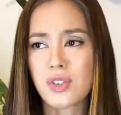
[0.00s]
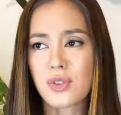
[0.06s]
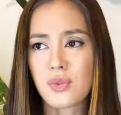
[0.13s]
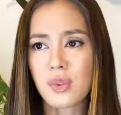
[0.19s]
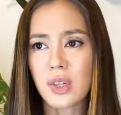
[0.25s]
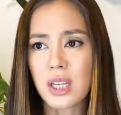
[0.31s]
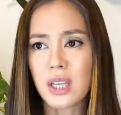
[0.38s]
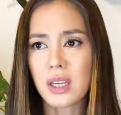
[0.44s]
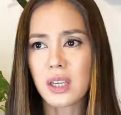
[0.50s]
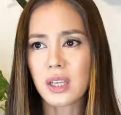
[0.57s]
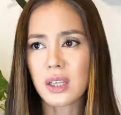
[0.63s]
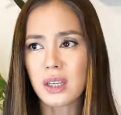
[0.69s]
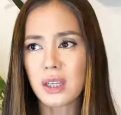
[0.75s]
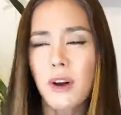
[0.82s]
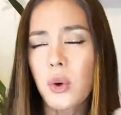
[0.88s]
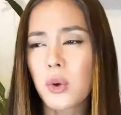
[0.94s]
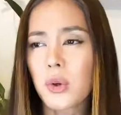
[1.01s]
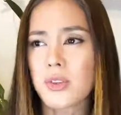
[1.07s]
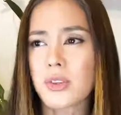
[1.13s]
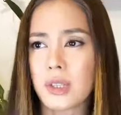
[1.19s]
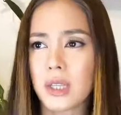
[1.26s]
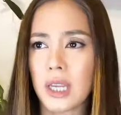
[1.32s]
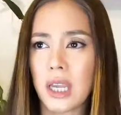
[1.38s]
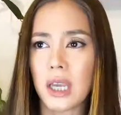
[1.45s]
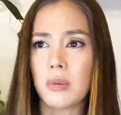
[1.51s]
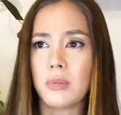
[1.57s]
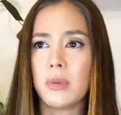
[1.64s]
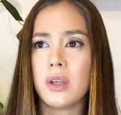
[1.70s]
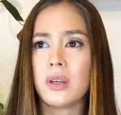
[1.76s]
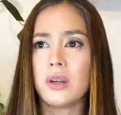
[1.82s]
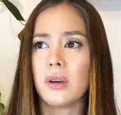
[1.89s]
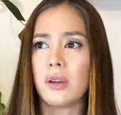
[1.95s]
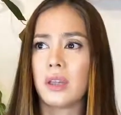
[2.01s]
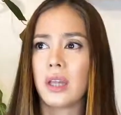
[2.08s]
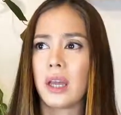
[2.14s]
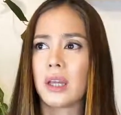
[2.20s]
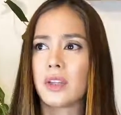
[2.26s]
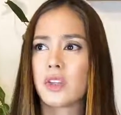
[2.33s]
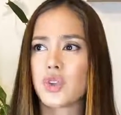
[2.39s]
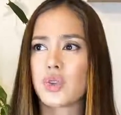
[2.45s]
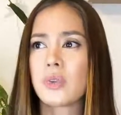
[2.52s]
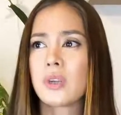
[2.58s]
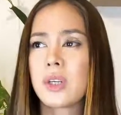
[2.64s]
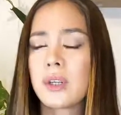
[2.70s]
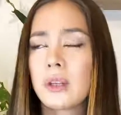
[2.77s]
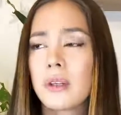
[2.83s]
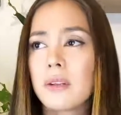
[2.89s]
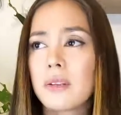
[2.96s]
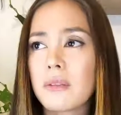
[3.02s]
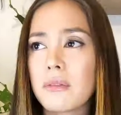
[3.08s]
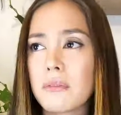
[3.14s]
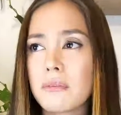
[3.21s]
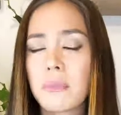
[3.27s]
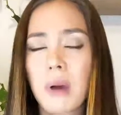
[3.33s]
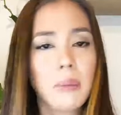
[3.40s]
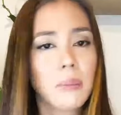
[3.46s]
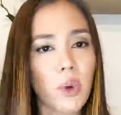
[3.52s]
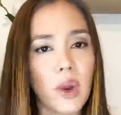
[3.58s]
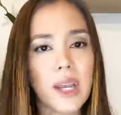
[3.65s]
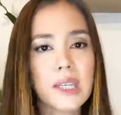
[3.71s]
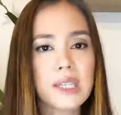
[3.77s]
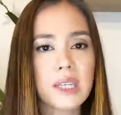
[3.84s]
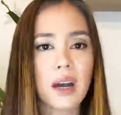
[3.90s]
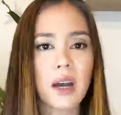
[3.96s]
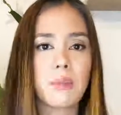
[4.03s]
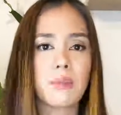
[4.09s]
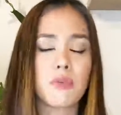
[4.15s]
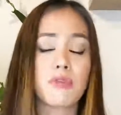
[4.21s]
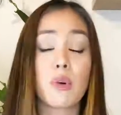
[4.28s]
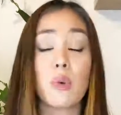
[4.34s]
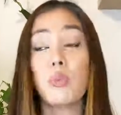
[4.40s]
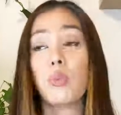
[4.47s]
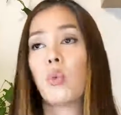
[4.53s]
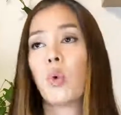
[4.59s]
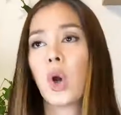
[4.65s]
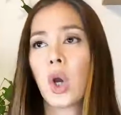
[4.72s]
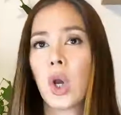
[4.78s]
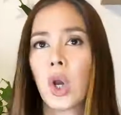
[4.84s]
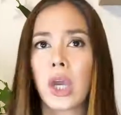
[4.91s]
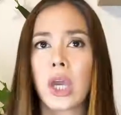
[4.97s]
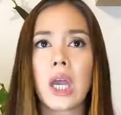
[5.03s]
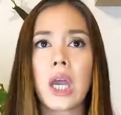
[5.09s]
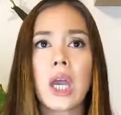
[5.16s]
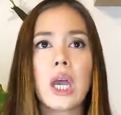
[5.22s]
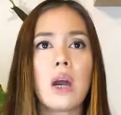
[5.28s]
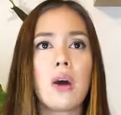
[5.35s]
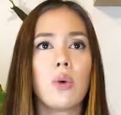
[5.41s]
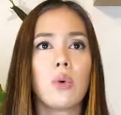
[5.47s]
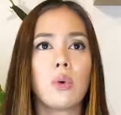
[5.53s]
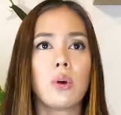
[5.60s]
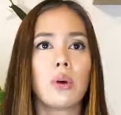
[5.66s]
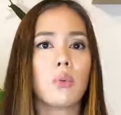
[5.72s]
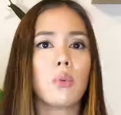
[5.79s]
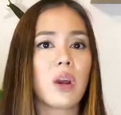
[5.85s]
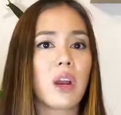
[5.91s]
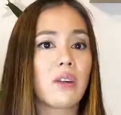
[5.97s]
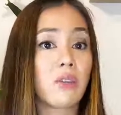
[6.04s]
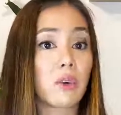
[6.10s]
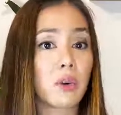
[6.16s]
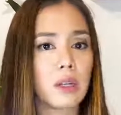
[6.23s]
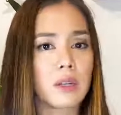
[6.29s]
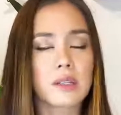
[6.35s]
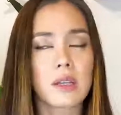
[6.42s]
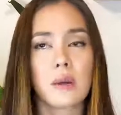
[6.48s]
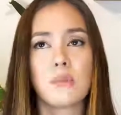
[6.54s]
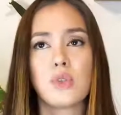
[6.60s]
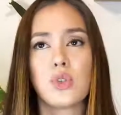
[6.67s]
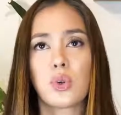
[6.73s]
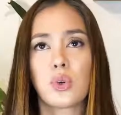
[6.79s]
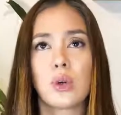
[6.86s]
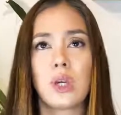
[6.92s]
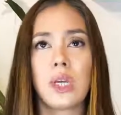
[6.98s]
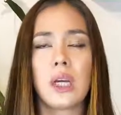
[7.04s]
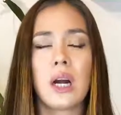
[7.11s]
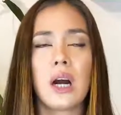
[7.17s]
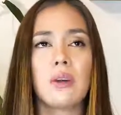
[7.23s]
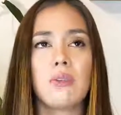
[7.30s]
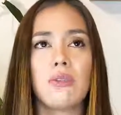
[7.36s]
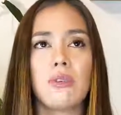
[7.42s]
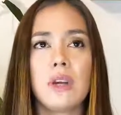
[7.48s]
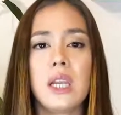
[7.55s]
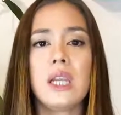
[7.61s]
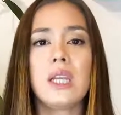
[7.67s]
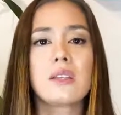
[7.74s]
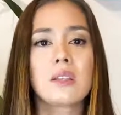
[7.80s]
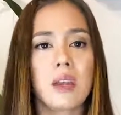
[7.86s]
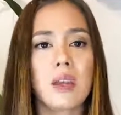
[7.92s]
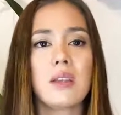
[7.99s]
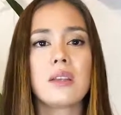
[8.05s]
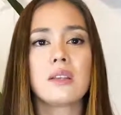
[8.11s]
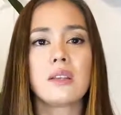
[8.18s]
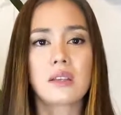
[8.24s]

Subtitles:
really focus on him, like during my break time from work or whatever else I'm doing. I really take the